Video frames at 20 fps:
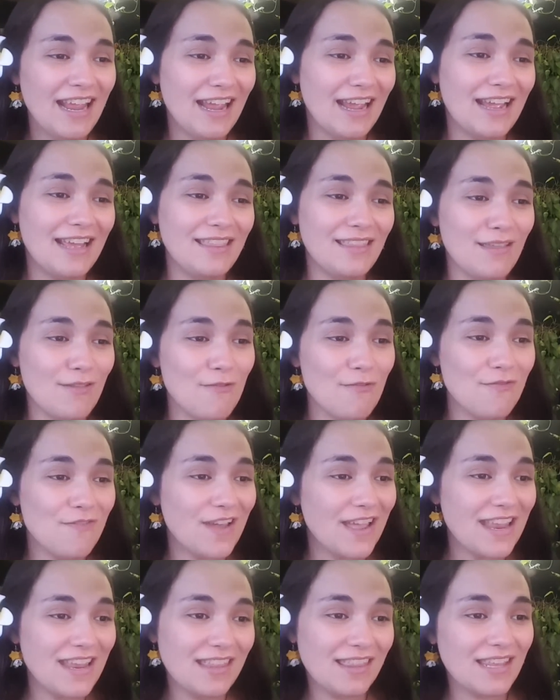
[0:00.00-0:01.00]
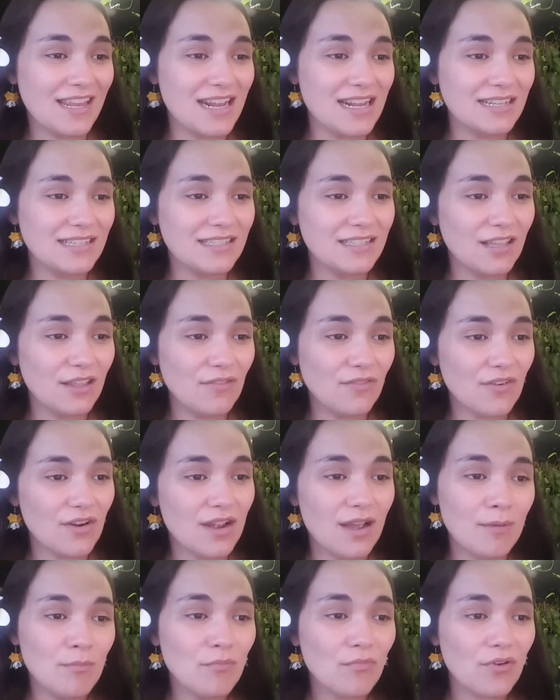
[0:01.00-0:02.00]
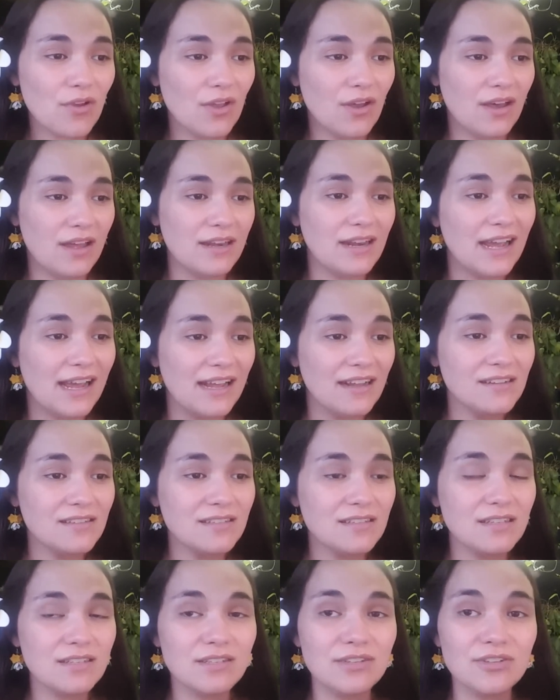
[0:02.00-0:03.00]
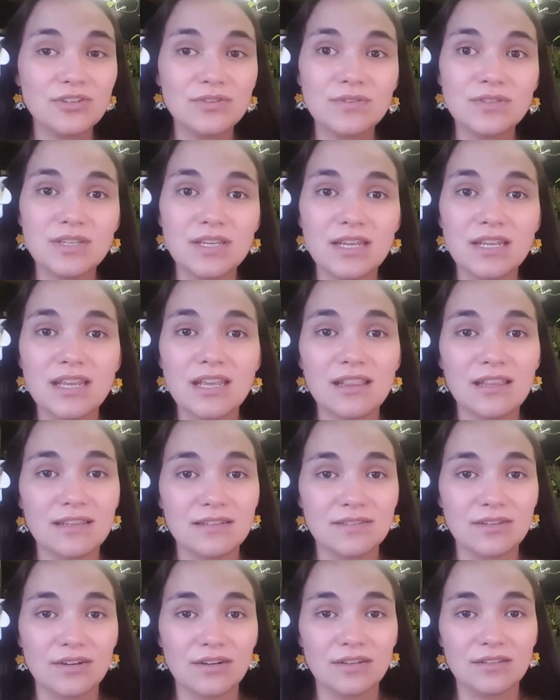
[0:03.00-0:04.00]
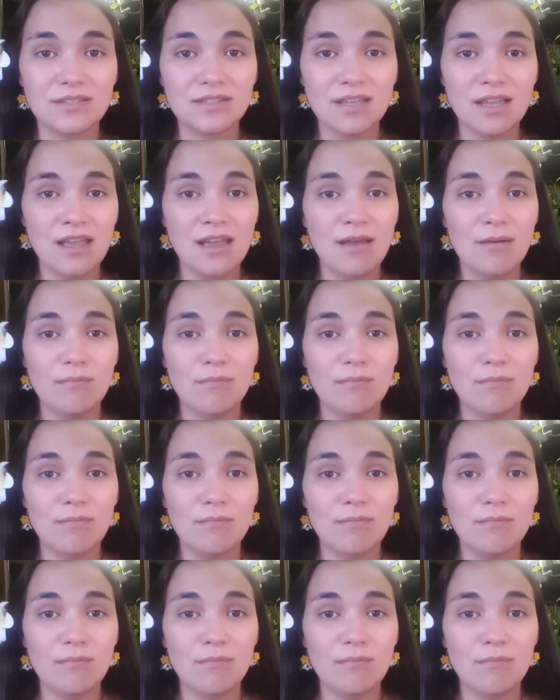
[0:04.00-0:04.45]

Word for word: And then finally, Silver Umbreon asked, did you see any lizards?